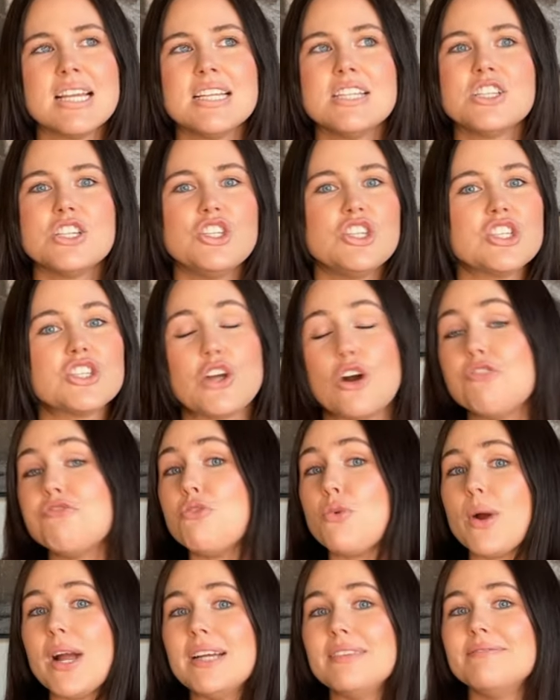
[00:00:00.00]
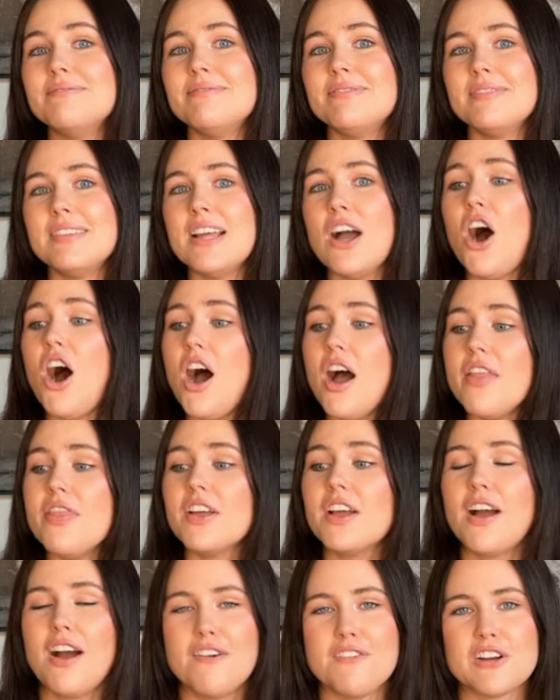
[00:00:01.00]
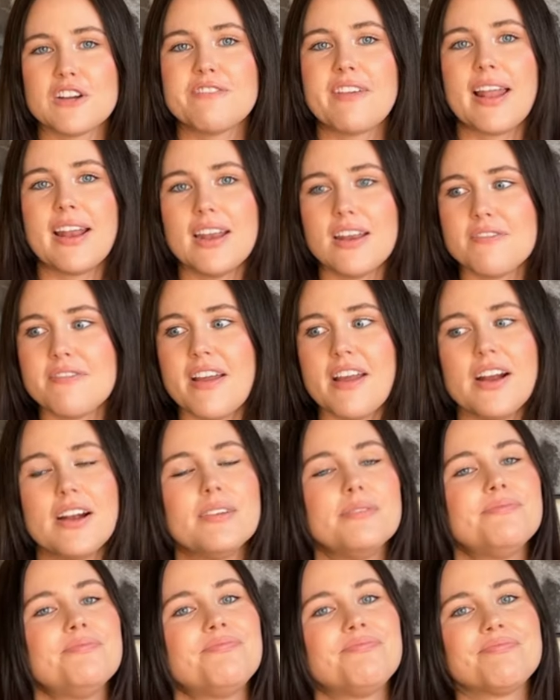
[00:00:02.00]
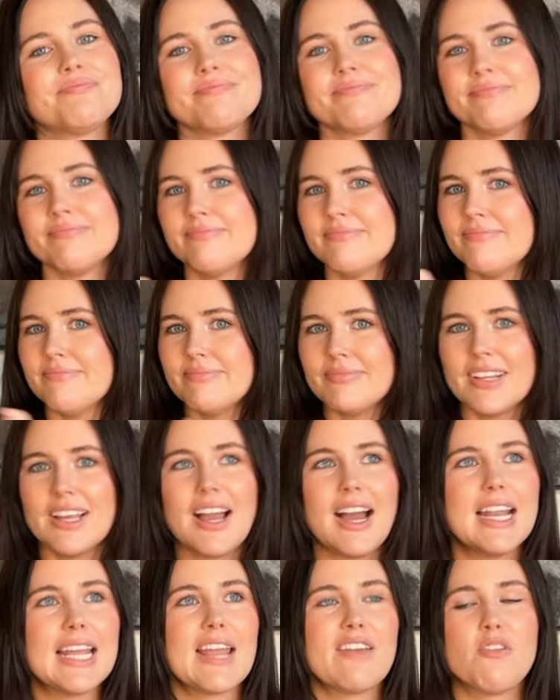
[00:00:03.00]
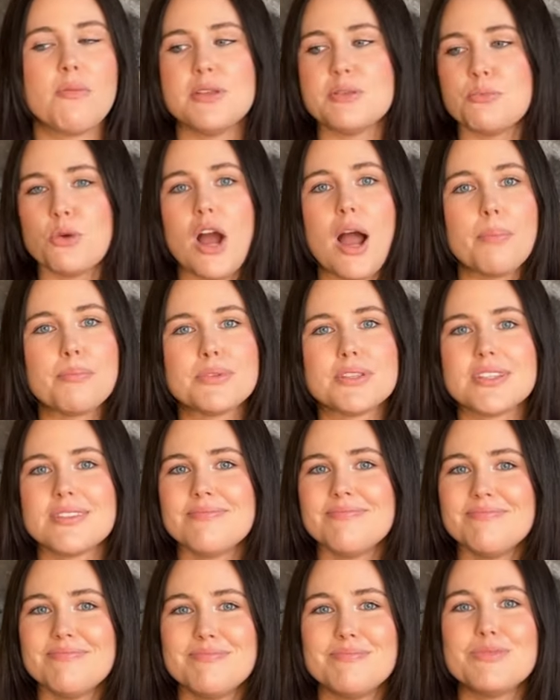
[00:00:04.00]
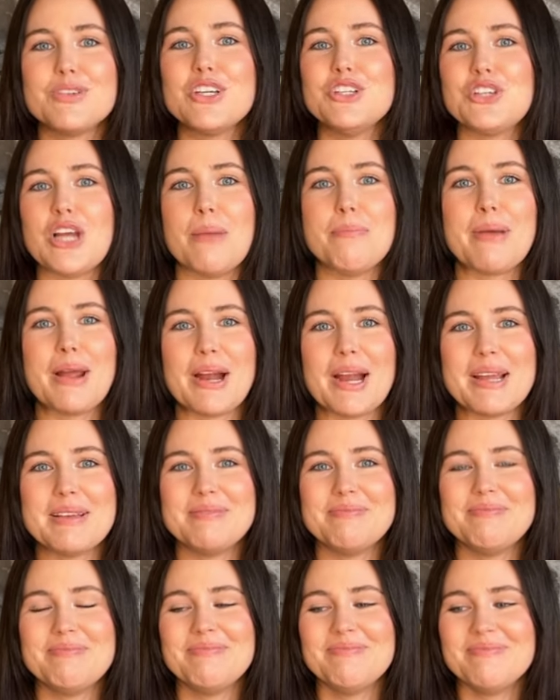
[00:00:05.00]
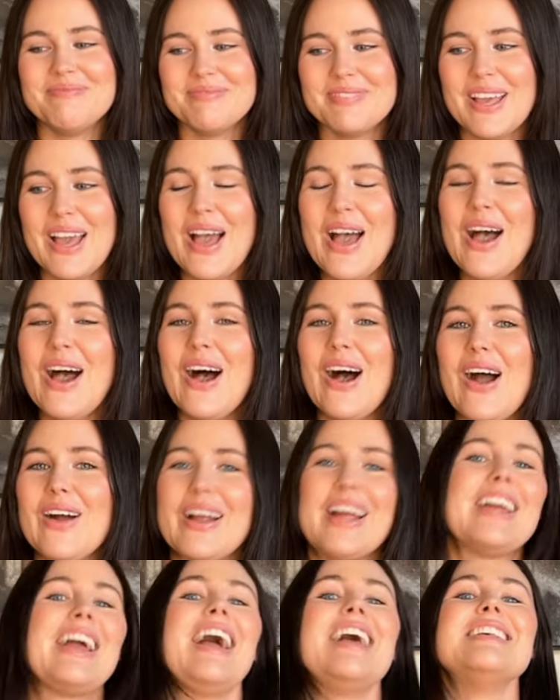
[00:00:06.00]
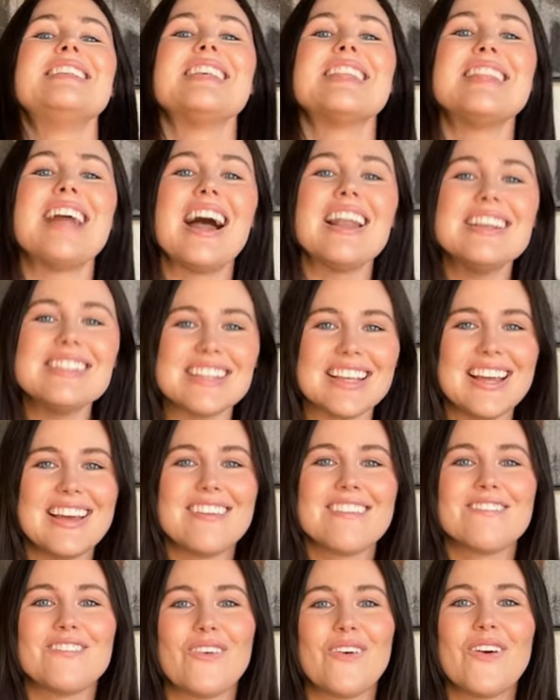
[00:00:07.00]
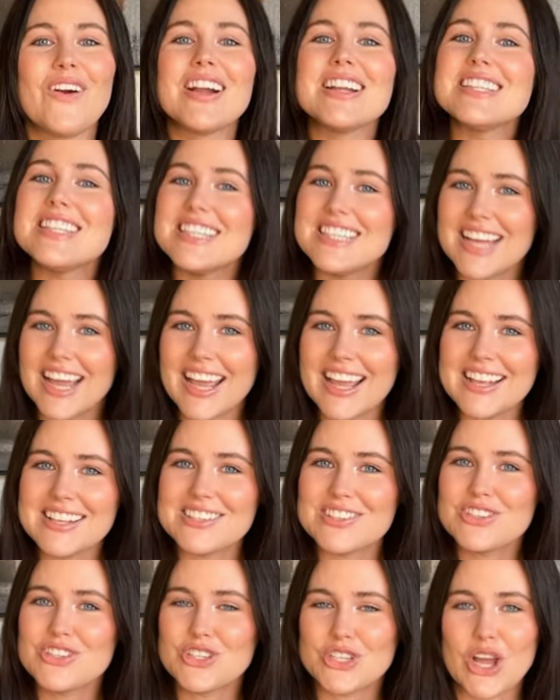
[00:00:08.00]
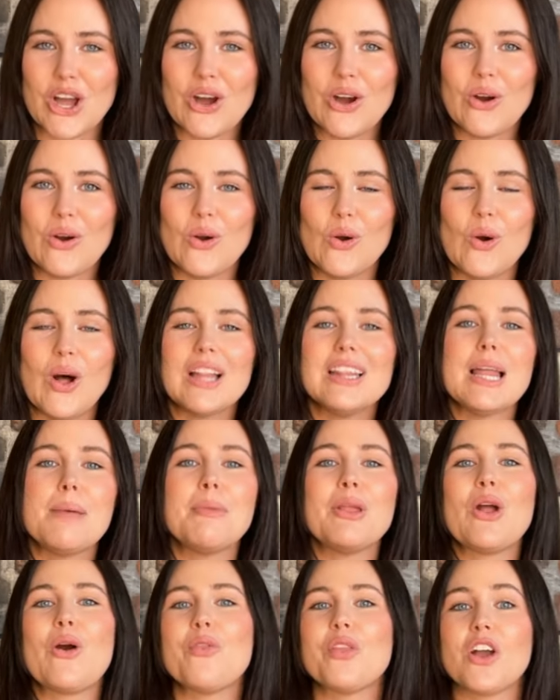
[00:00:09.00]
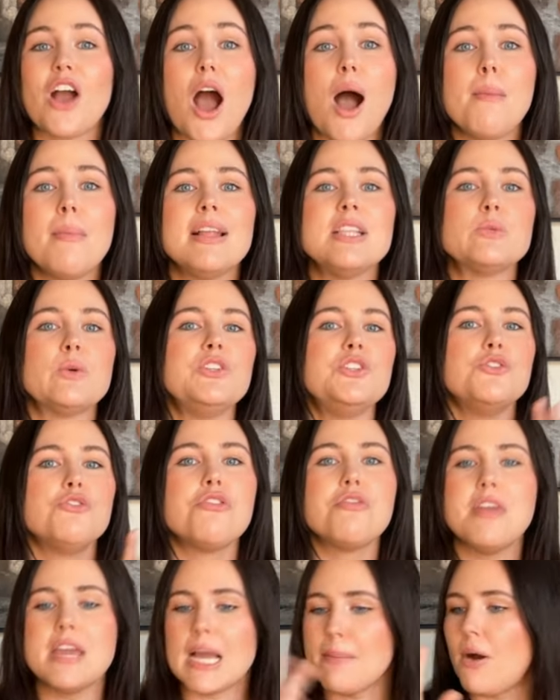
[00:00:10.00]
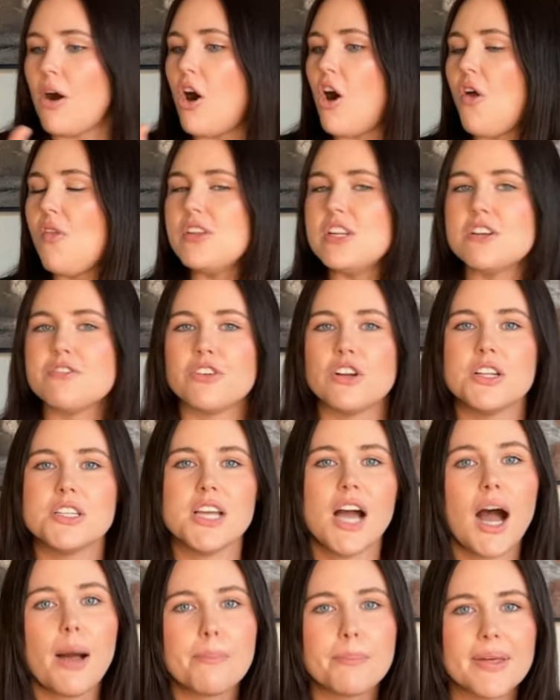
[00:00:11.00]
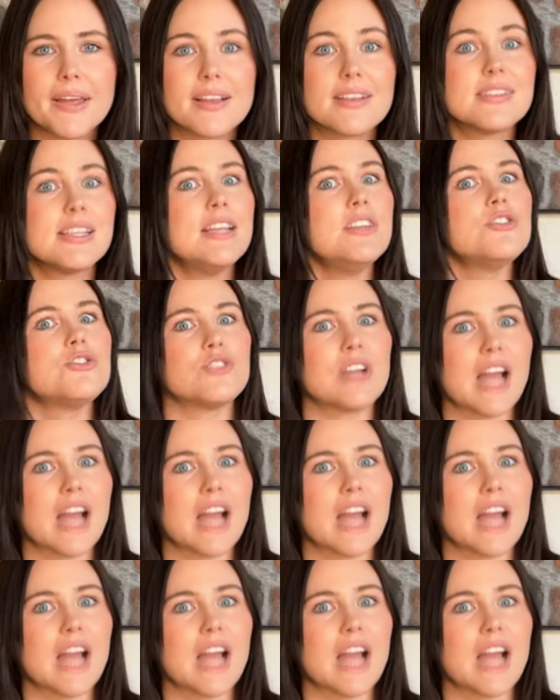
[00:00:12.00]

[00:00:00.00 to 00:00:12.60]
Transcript: to just go for it on the cover of Vanity Fair, got to give him his props. Good job, Barry. All right, guys, that is it for today's show. Let me know in the comments what you think about all the different topics. Is